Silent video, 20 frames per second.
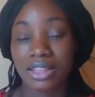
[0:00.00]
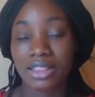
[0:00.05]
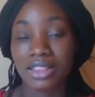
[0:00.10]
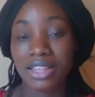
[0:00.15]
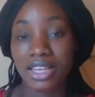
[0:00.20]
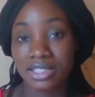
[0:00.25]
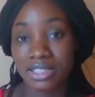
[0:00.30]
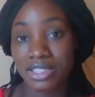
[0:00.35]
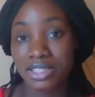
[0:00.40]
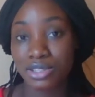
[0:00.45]

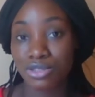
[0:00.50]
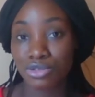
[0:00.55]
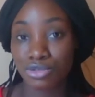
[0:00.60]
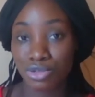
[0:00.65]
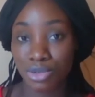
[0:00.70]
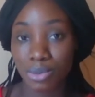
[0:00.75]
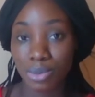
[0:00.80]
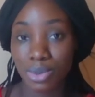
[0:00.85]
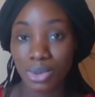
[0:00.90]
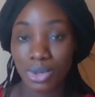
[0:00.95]
there's this
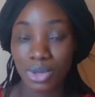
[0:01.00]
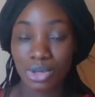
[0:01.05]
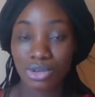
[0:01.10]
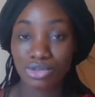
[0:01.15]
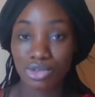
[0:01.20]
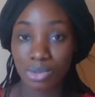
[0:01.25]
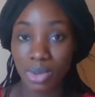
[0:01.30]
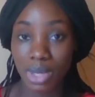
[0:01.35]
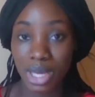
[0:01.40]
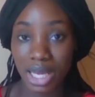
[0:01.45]
group
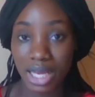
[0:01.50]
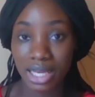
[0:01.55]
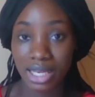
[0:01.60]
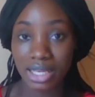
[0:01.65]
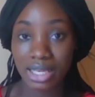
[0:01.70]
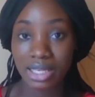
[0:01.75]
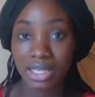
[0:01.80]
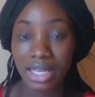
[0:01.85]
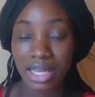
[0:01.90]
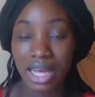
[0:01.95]

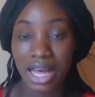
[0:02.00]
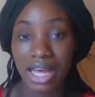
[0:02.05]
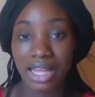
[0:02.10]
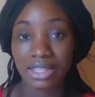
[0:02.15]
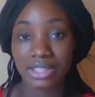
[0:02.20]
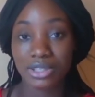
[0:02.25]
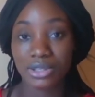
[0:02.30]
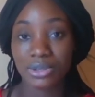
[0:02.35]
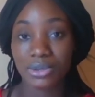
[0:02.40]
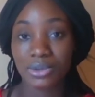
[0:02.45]
A,
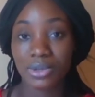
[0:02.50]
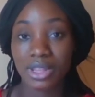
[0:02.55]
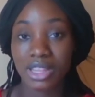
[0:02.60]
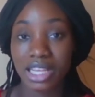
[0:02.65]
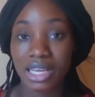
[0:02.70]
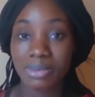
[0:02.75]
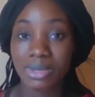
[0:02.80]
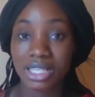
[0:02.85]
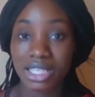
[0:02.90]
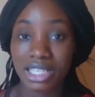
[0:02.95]
and,
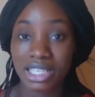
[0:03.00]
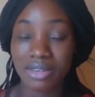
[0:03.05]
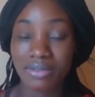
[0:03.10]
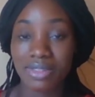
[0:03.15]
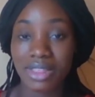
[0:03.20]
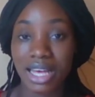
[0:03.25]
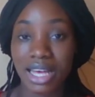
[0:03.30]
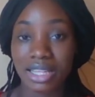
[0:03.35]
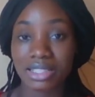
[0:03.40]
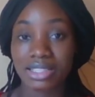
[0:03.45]
they
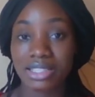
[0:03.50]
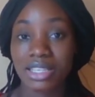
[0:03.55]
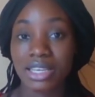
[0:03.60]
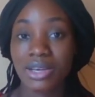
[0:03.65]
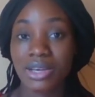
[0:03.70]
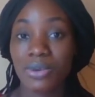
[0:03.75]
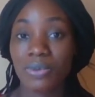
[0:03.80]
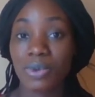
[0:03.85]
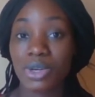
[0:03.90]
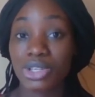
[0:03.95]
believe that
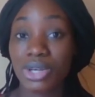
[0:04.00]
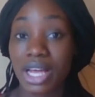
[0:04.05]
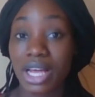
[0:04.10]
when you